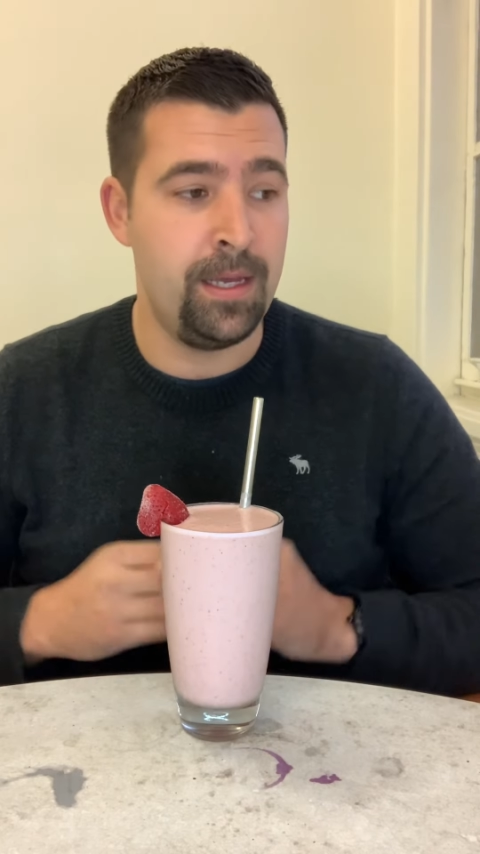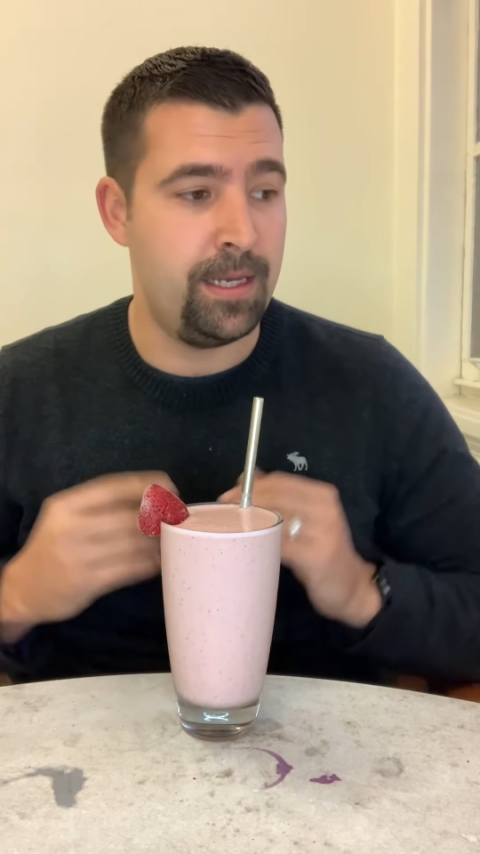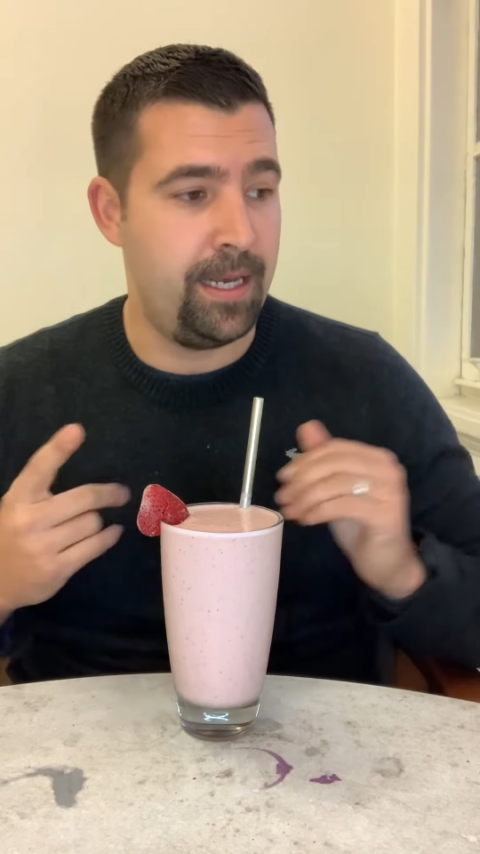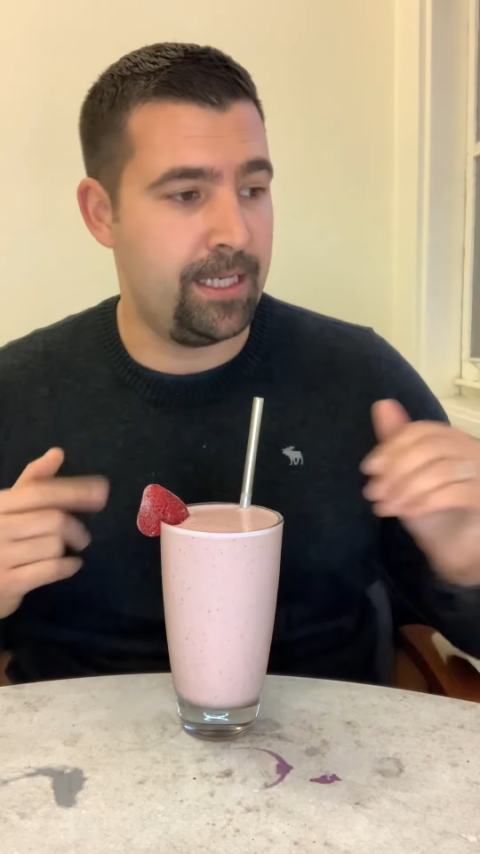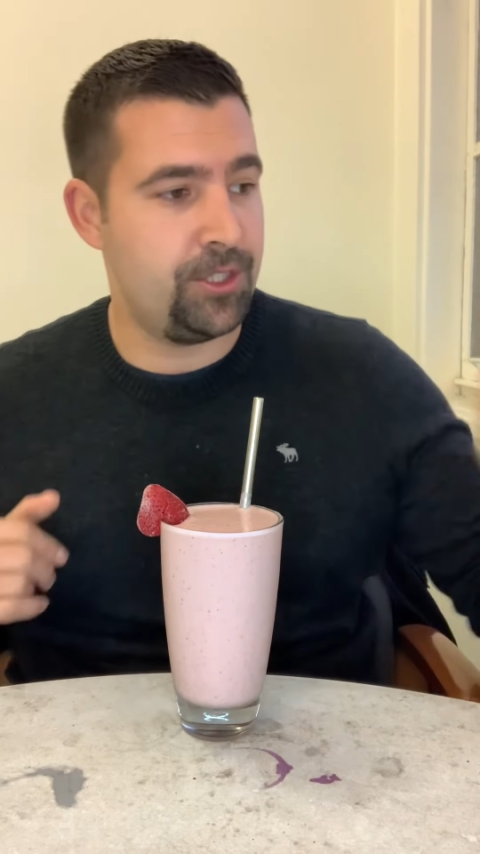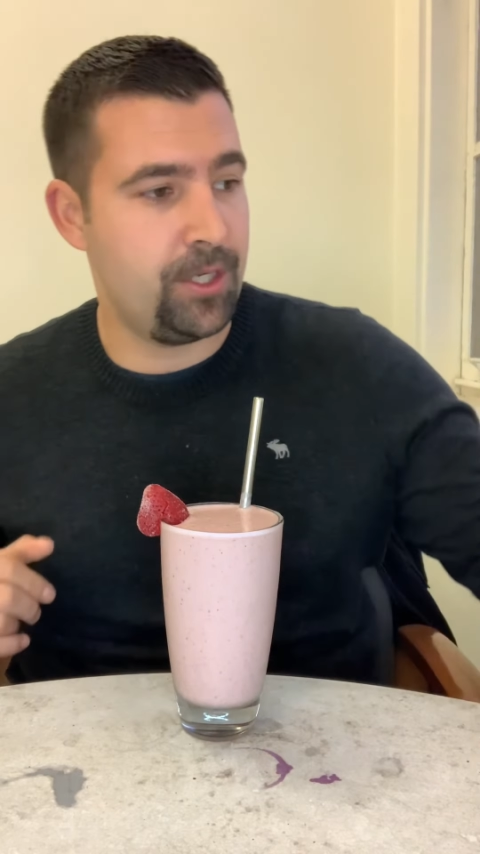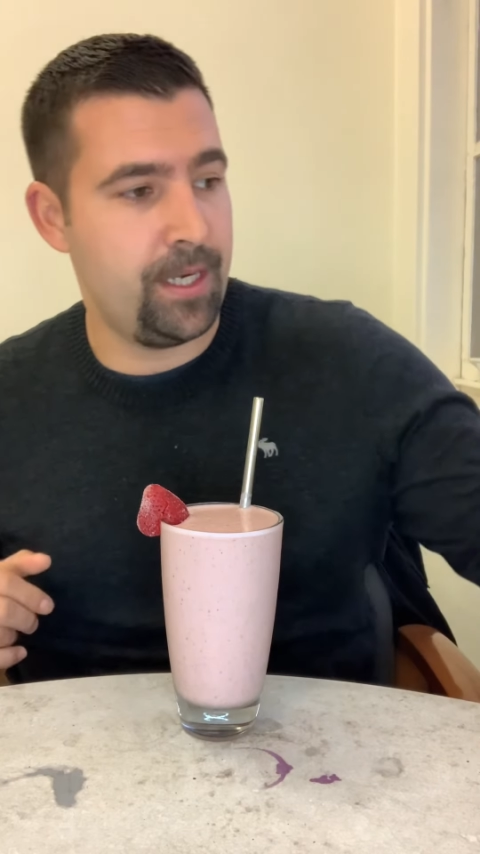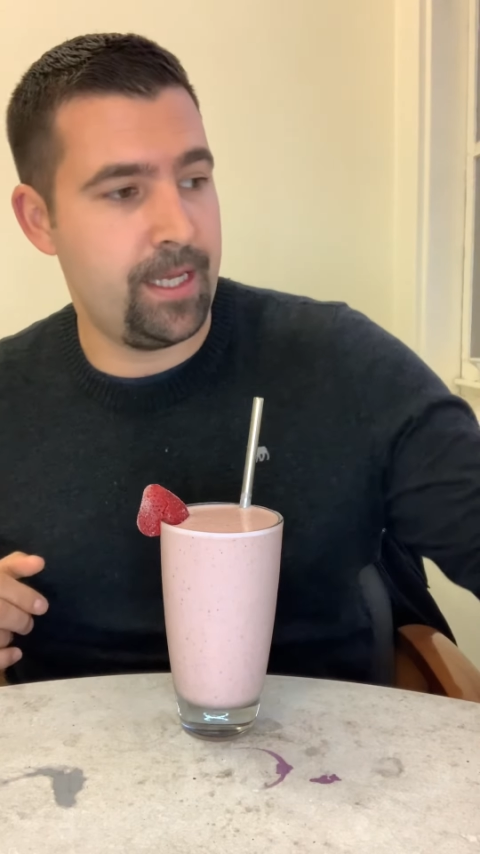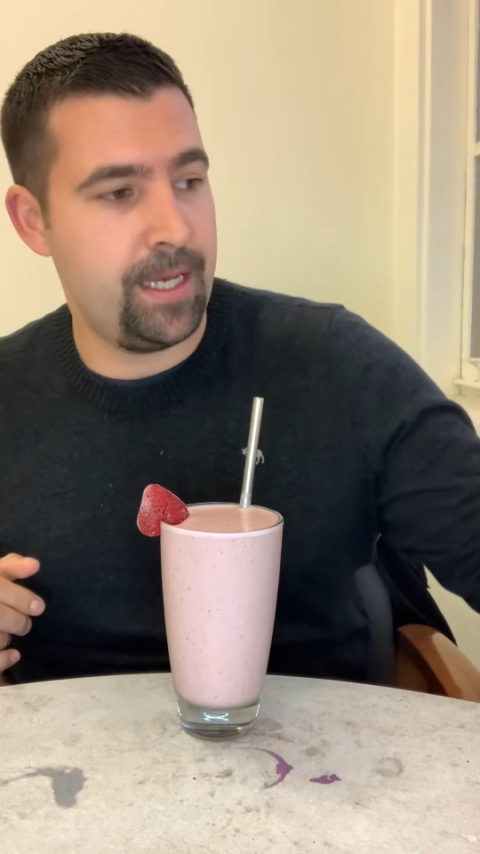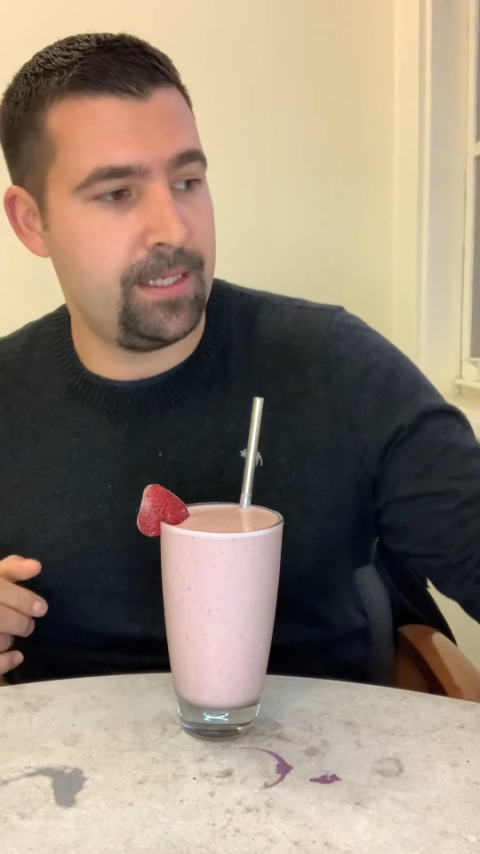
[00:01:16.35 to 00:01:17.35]
Next you're
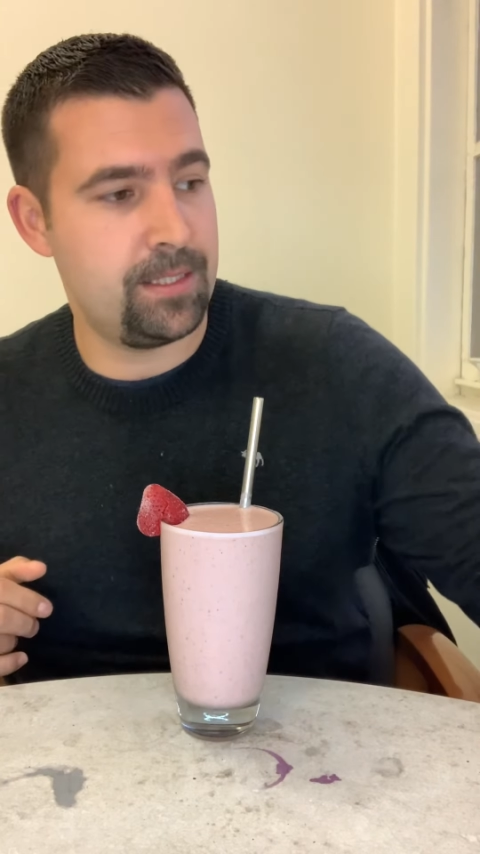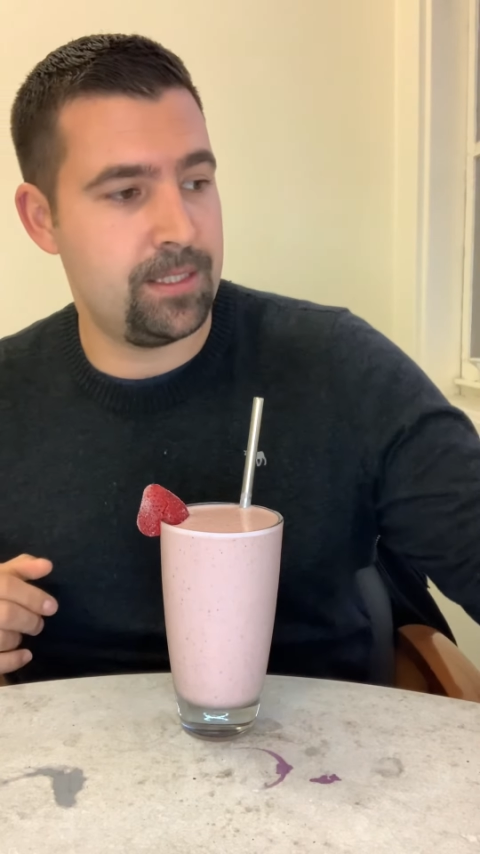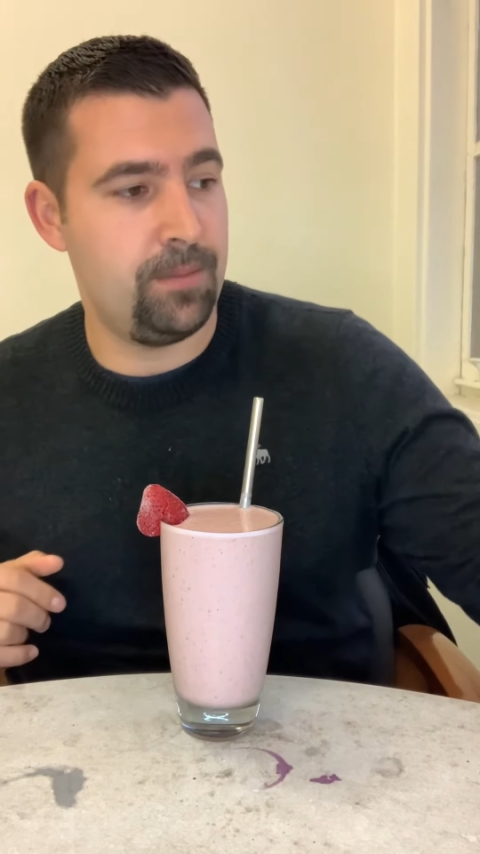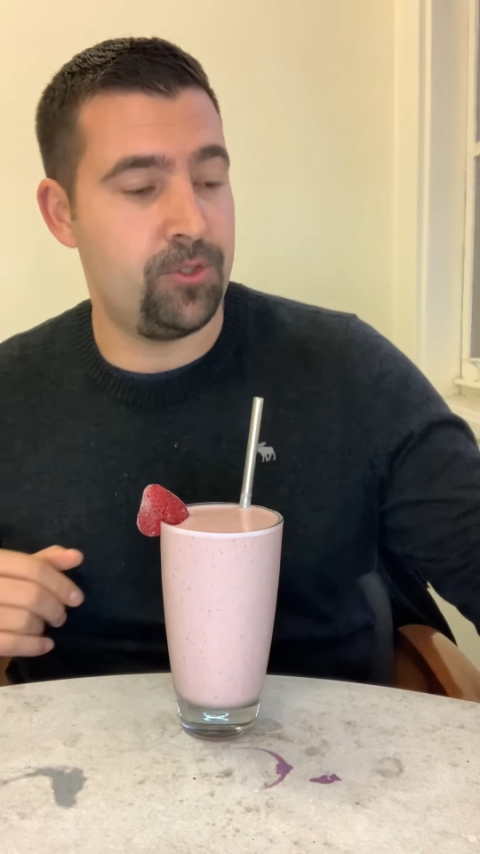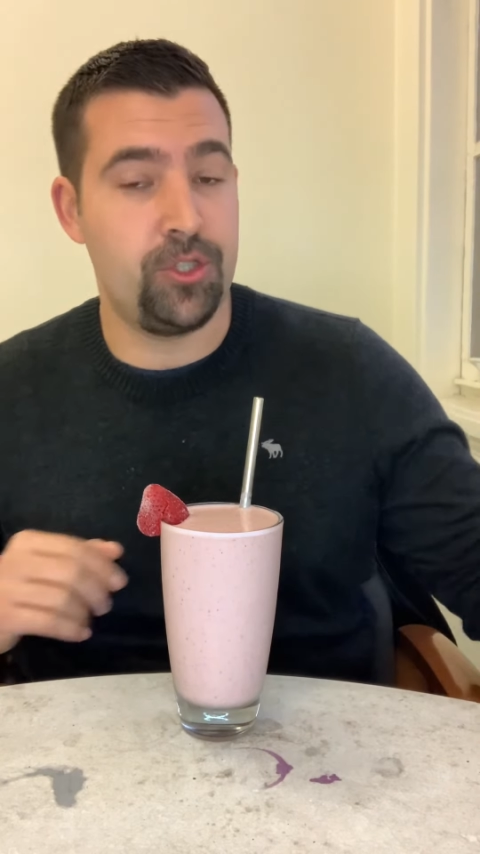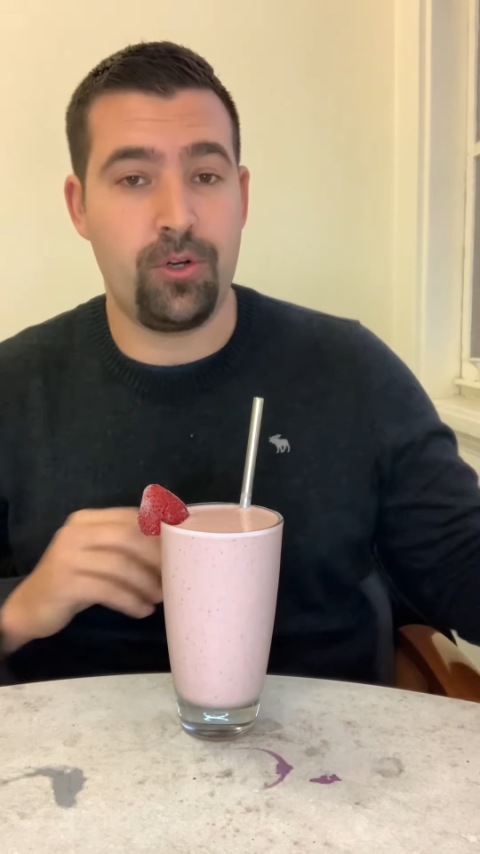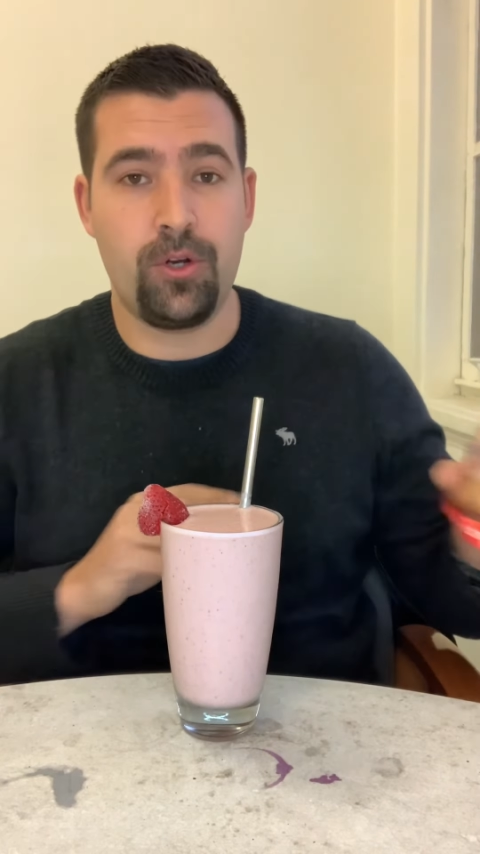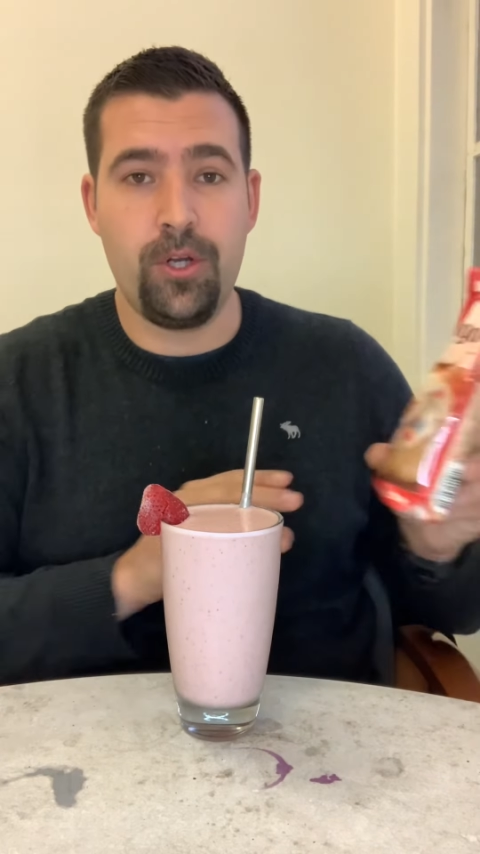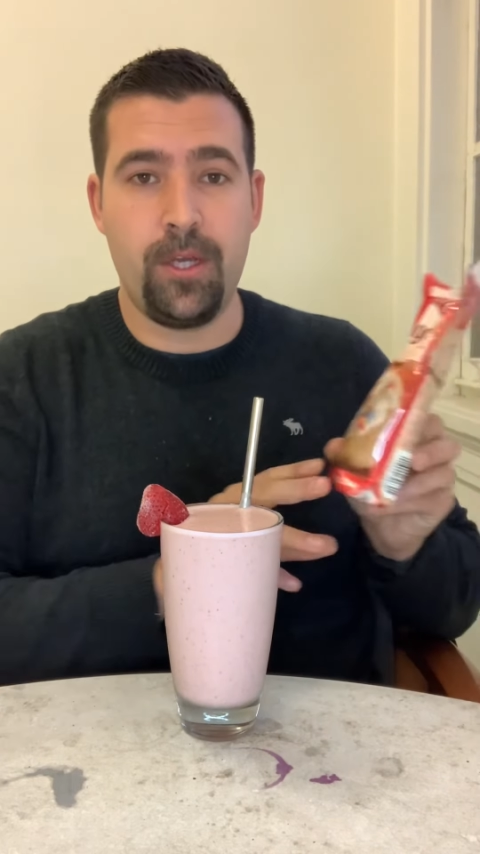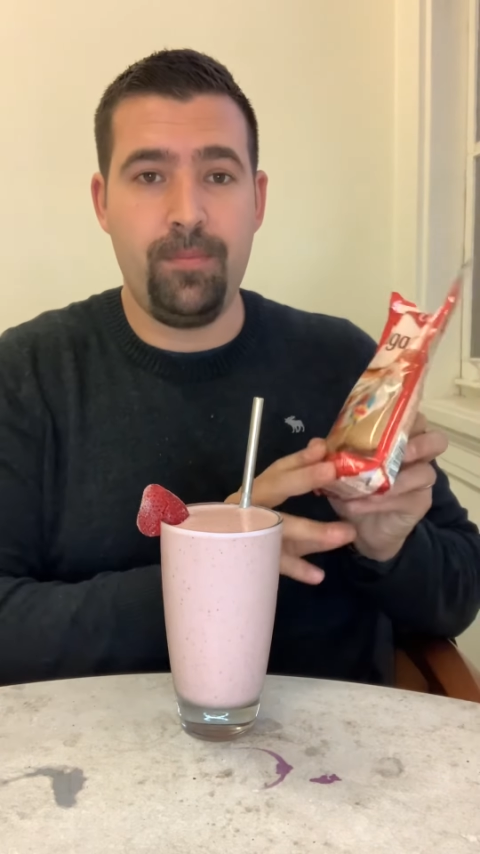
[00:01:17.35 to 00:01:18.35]
gonna get some sugar
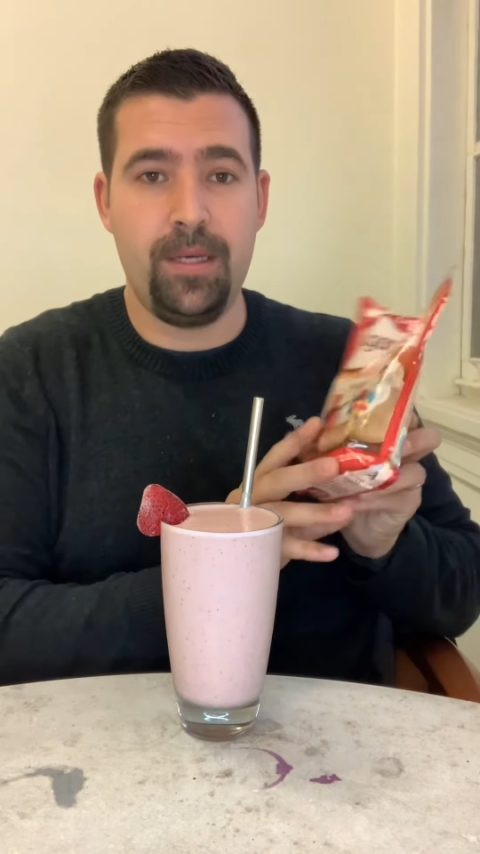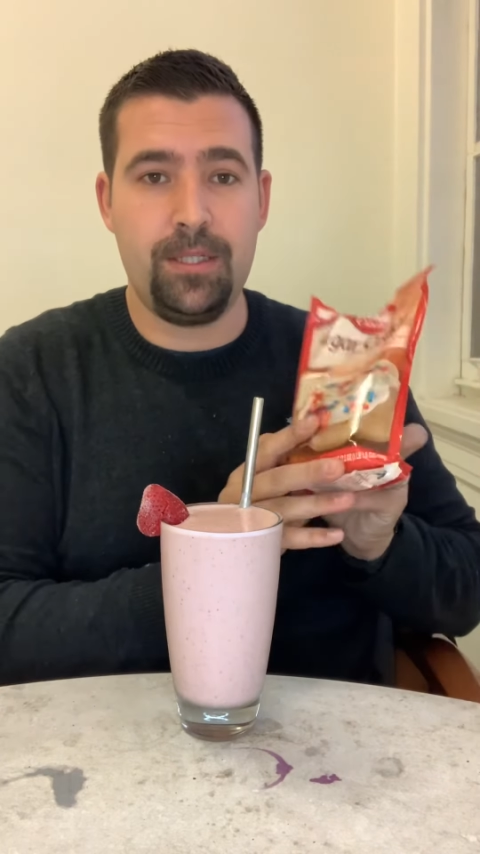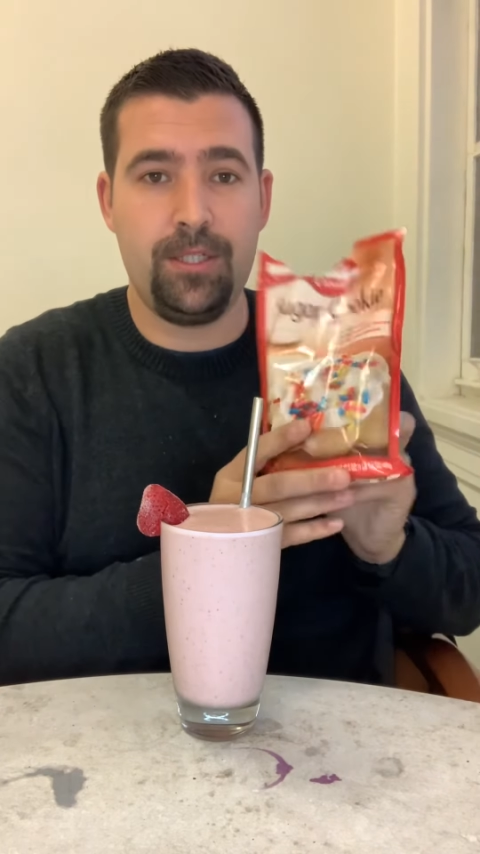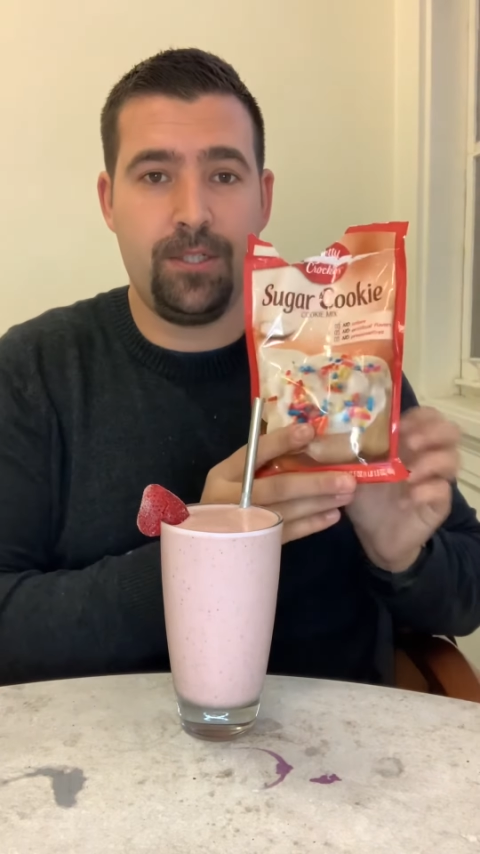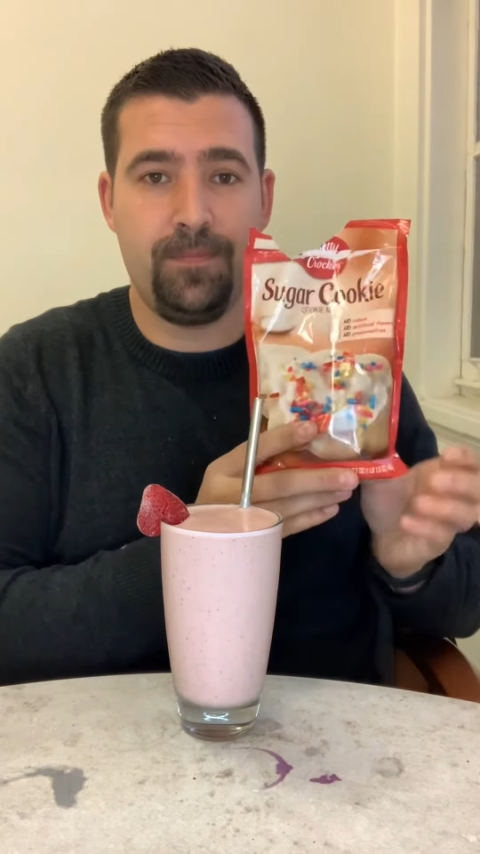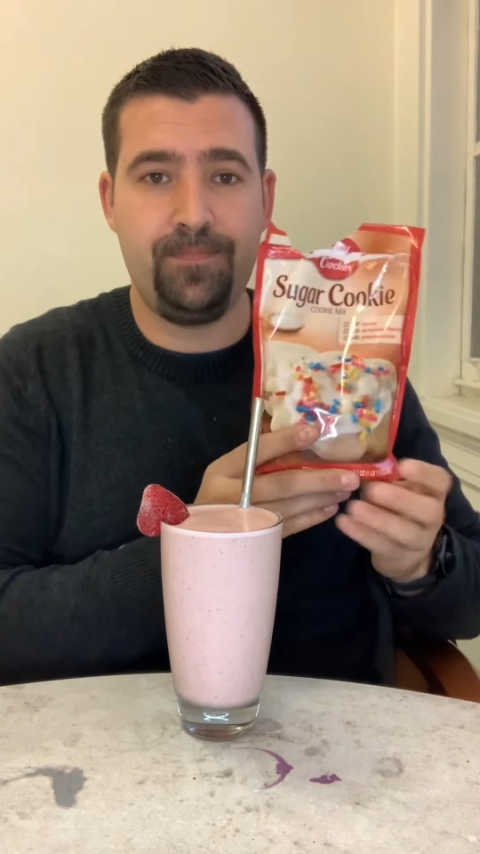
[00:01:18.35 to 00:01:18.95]
cookie mix,